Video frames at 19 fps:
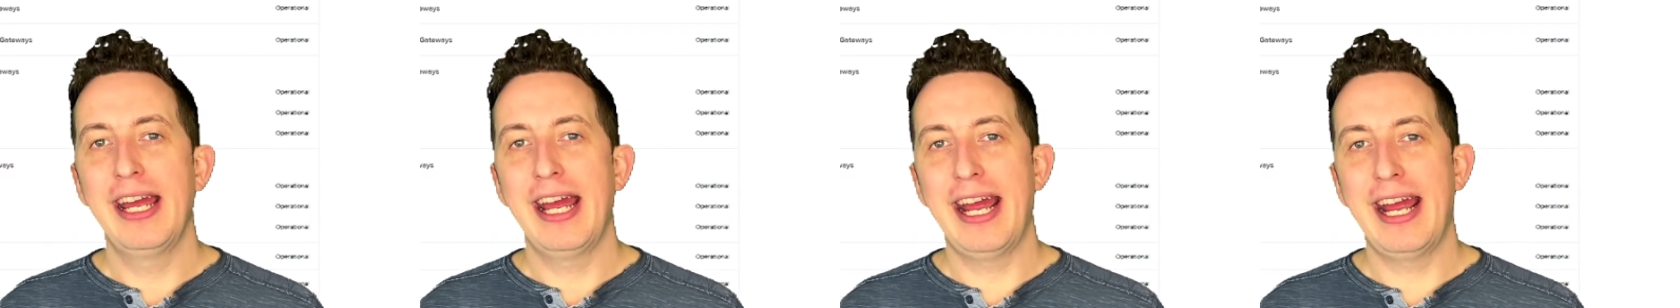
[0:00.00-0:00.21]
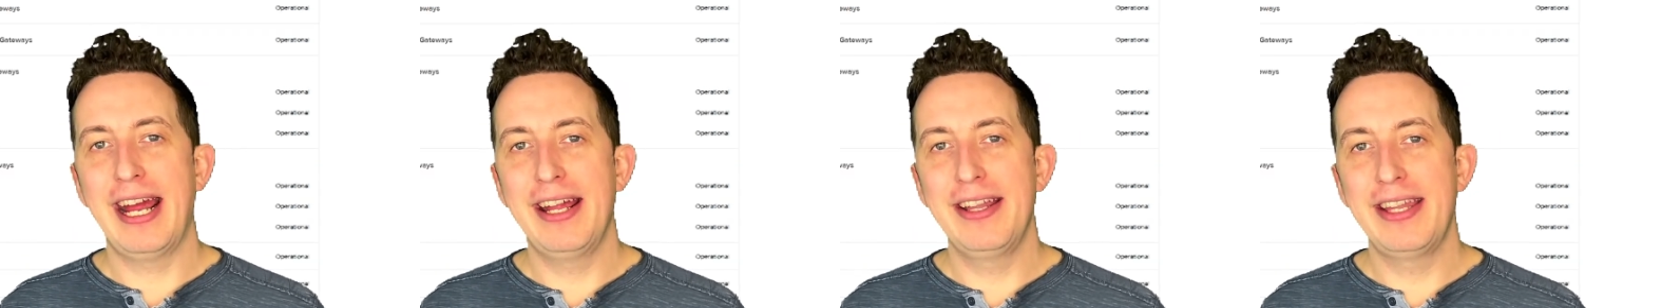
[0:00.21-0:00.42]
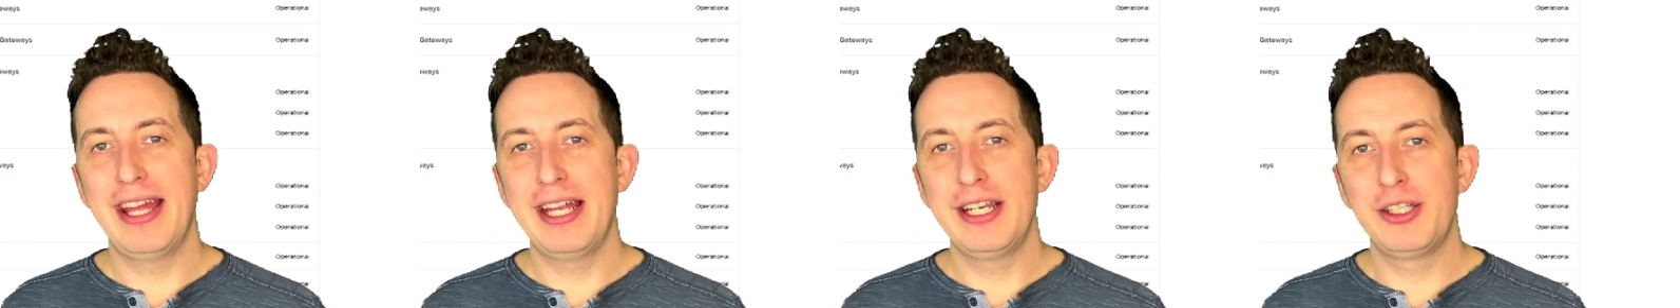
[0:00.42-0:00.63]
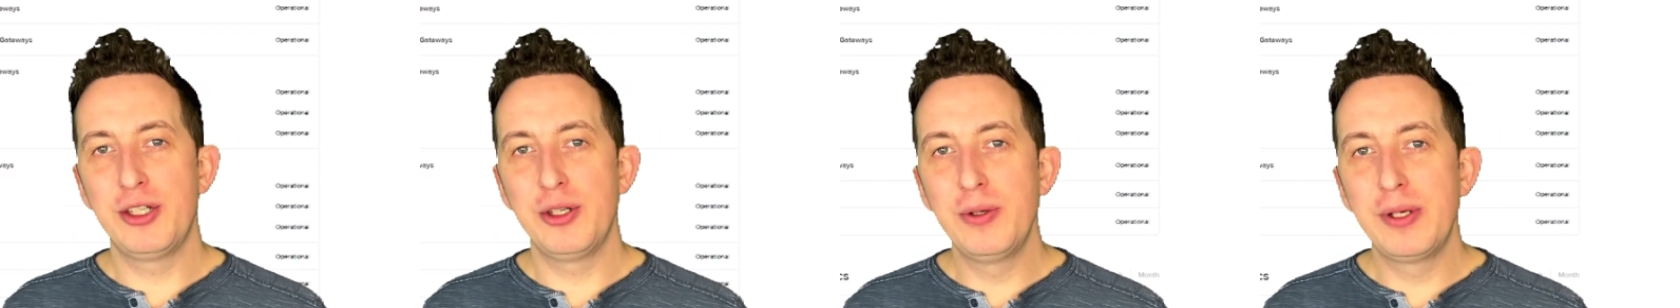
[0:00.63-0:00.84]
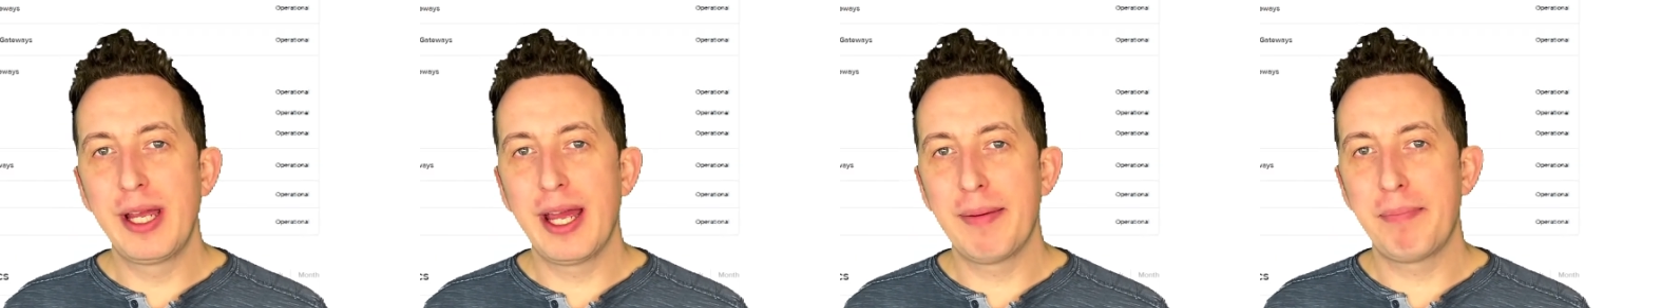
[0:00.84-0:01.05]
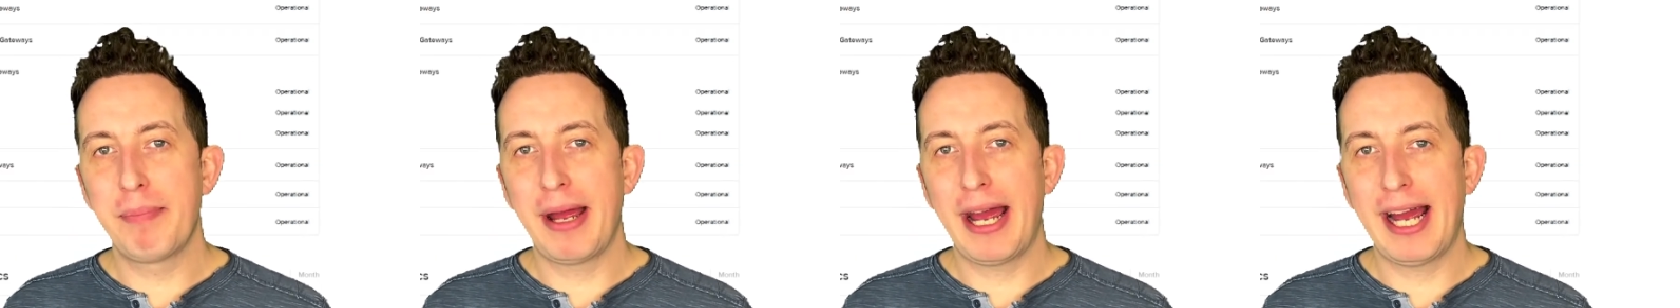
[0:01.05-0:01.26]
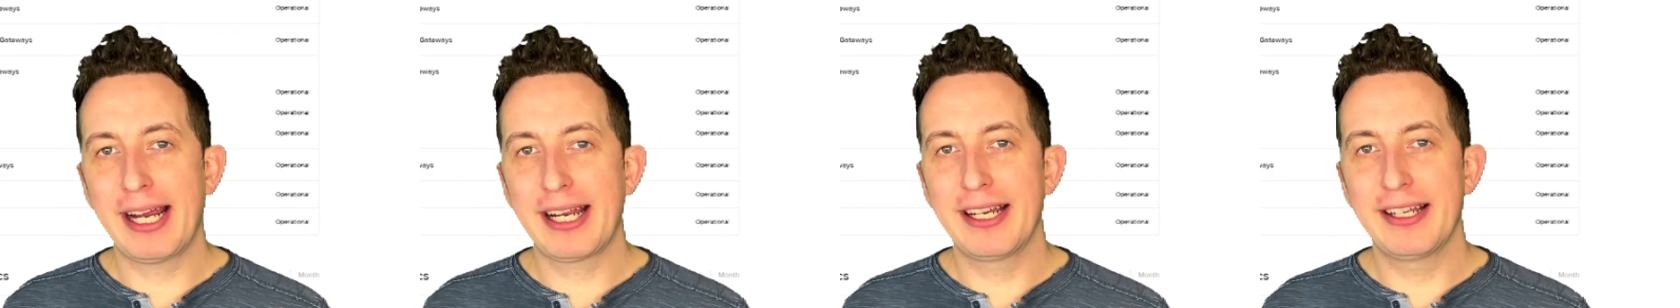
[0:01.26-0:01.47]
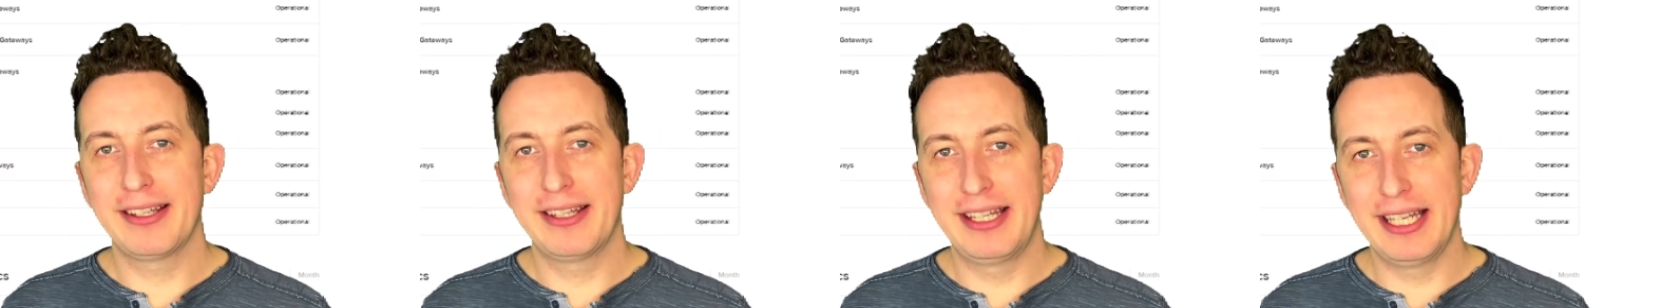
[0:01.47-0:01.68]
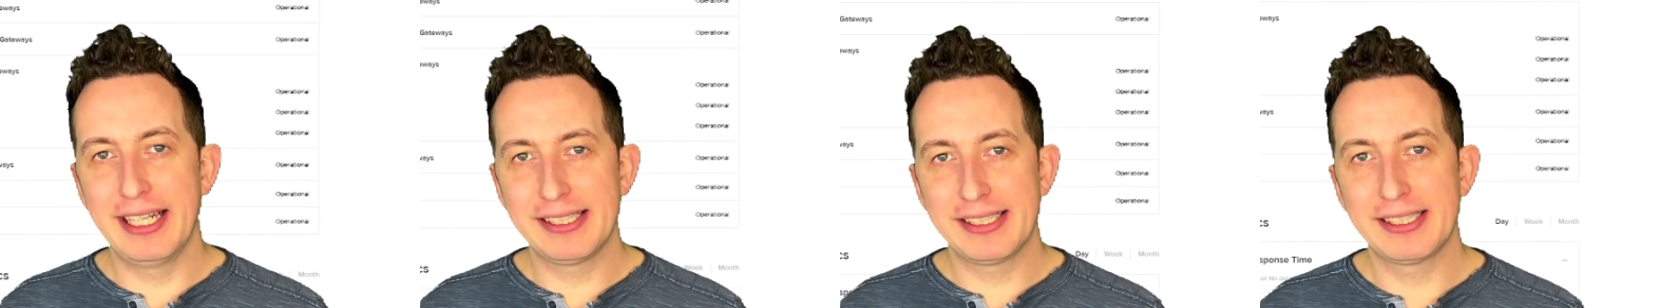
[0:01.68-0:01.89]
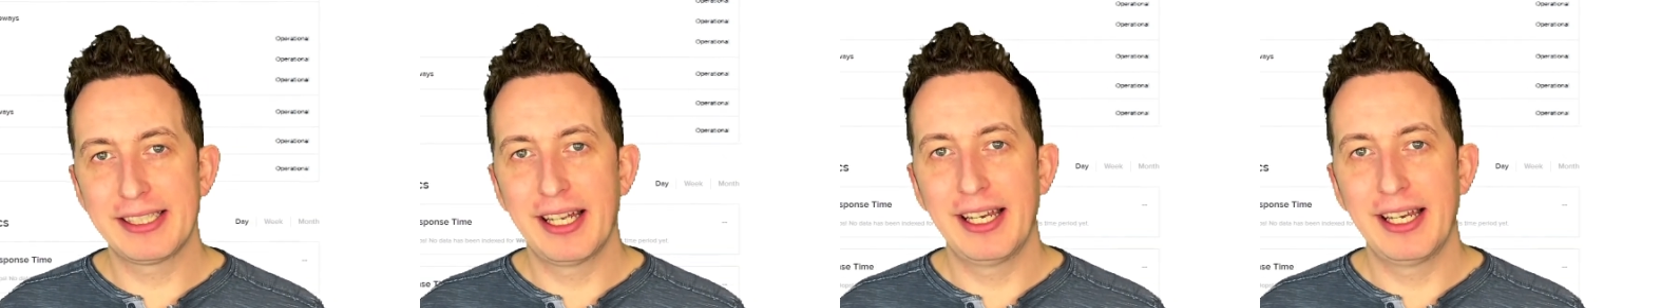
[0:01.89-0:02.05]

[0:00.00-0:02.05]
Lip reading: and they do get back this